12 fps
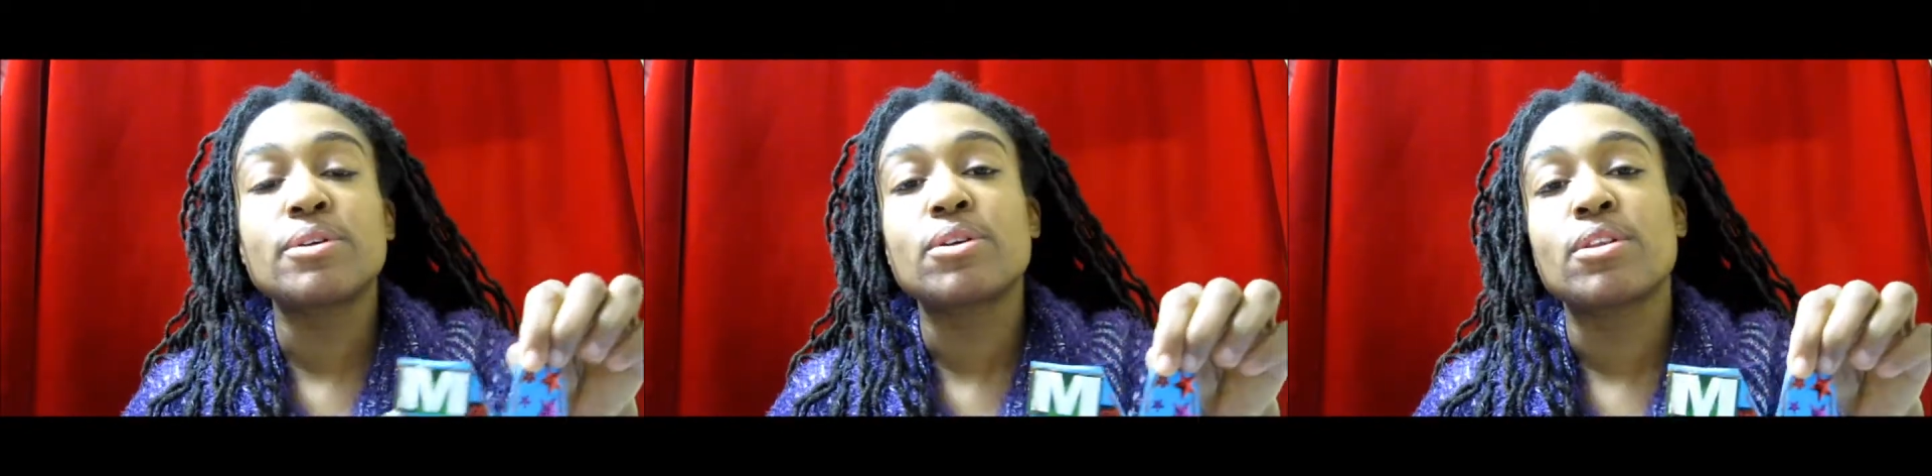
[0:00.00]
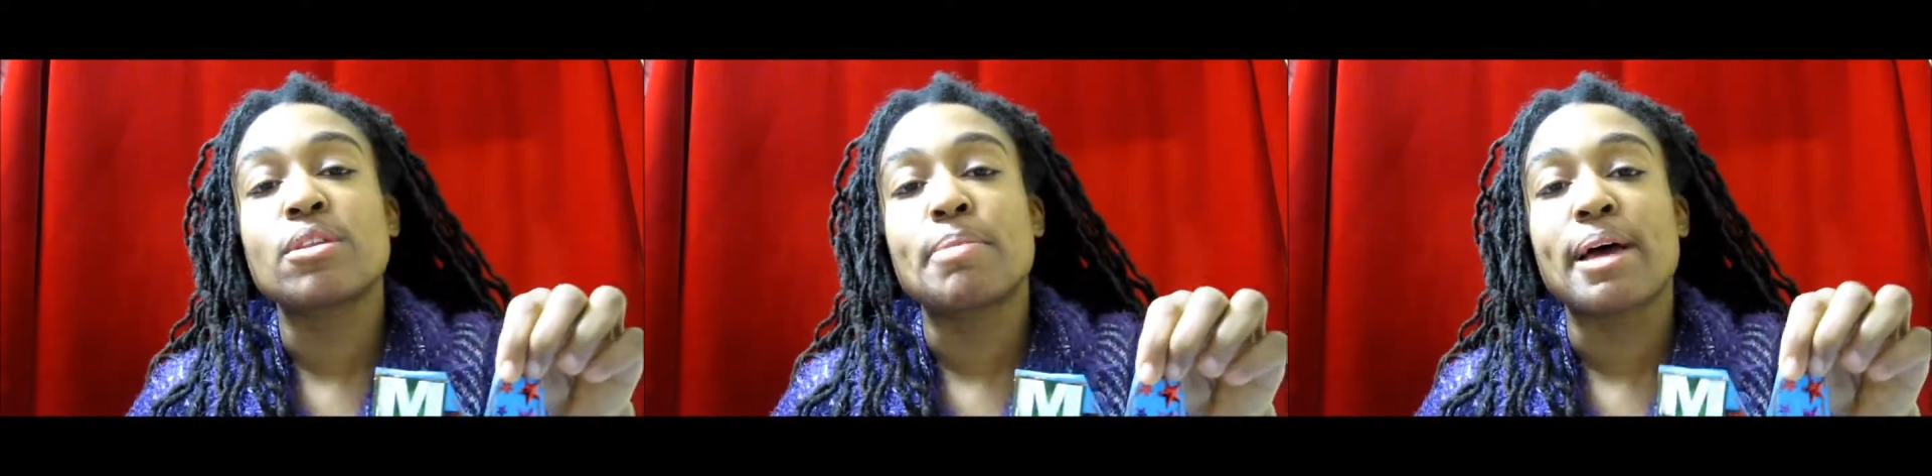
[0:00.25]
it
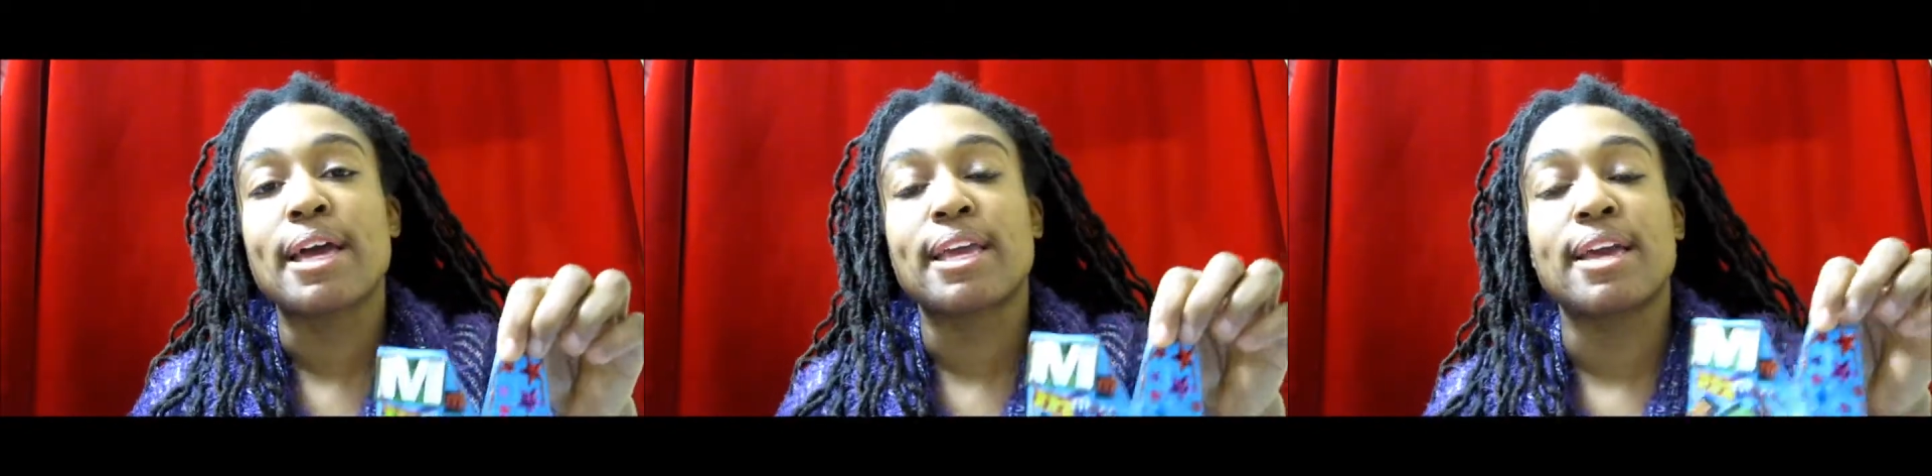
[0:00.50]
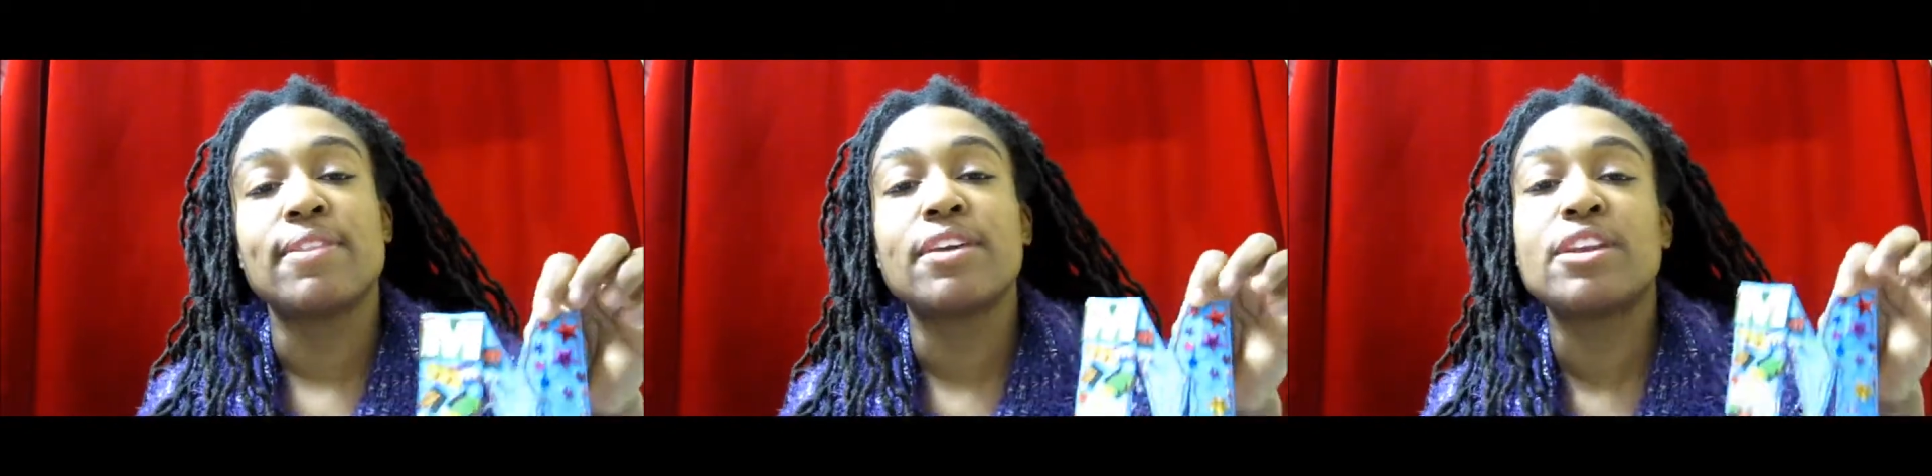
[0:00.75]
on the back,
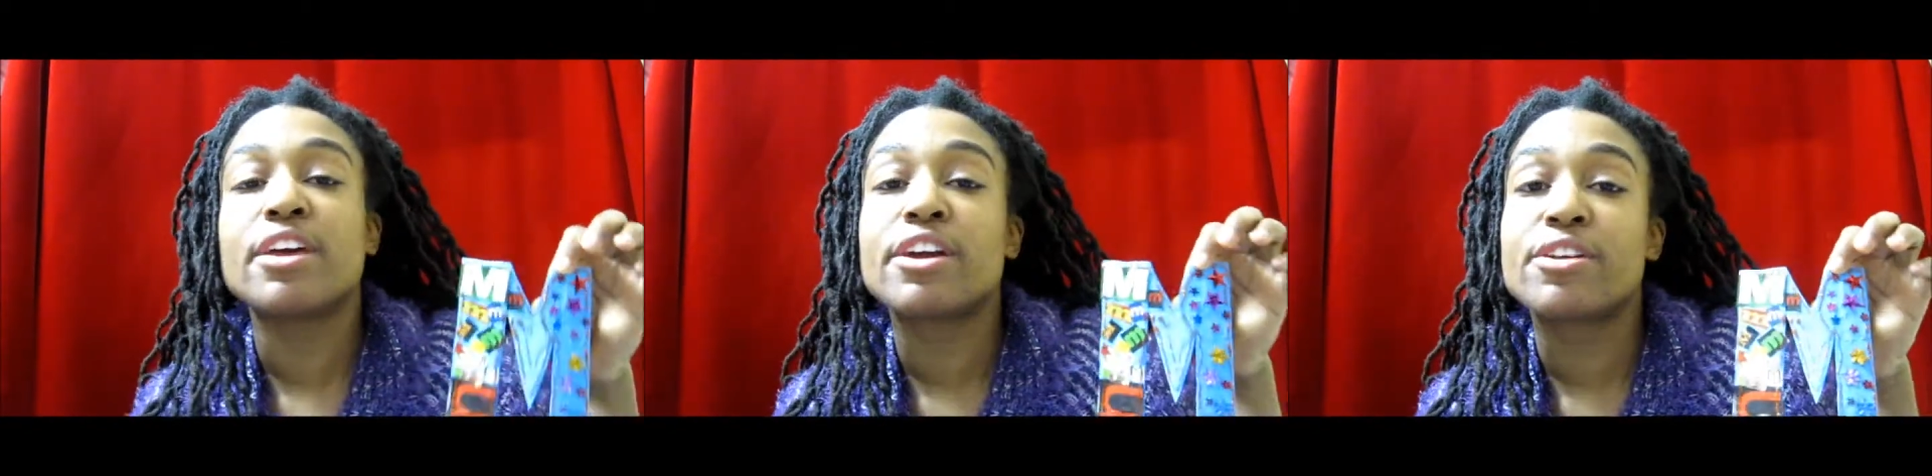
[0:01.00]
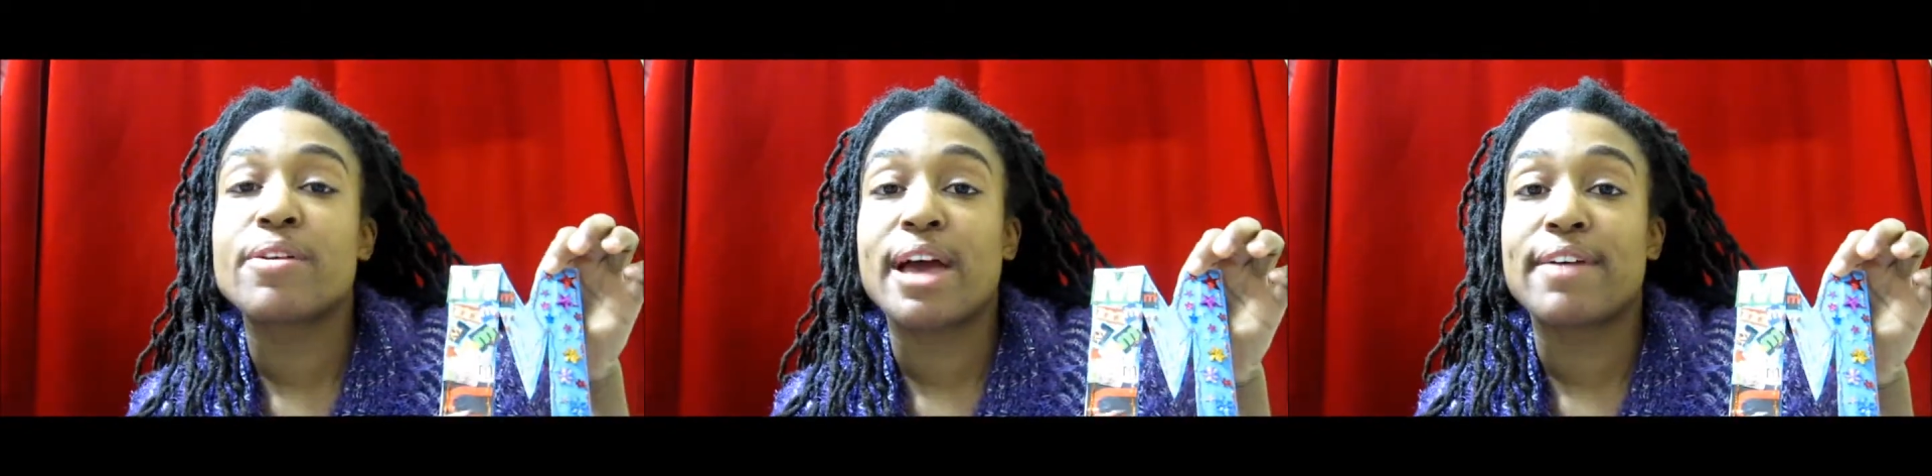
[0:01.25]
and then there
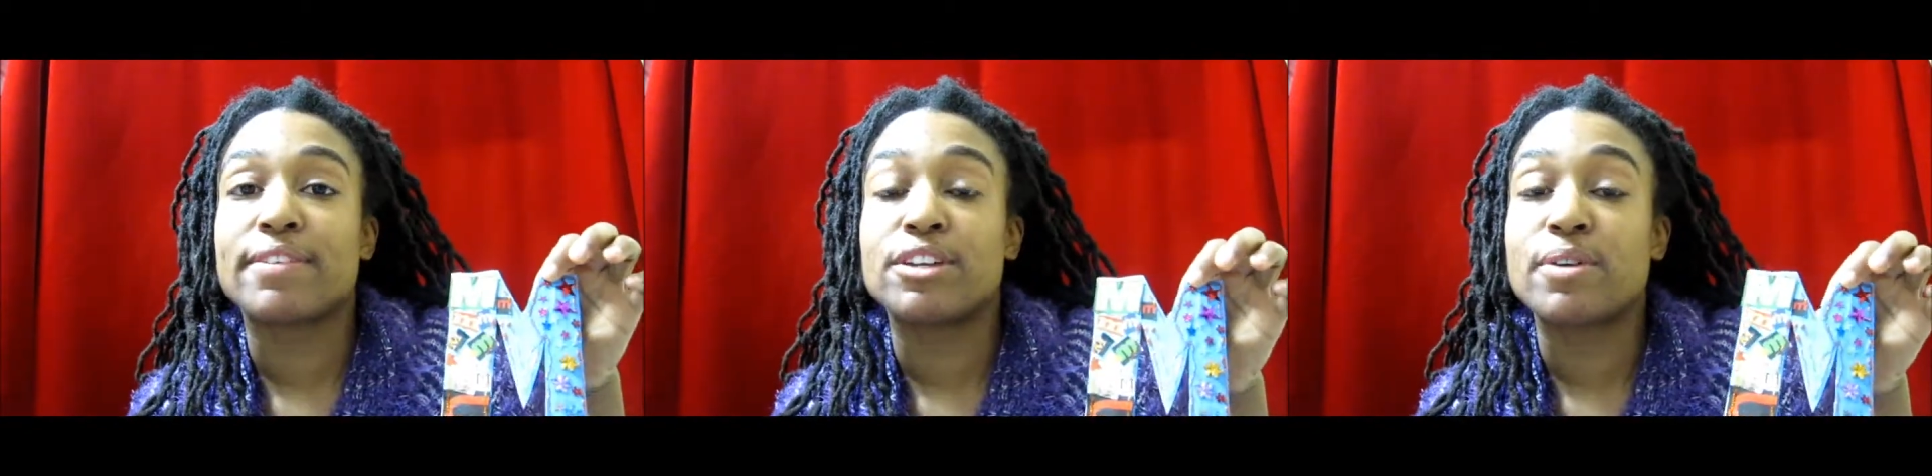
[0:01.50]
you have it.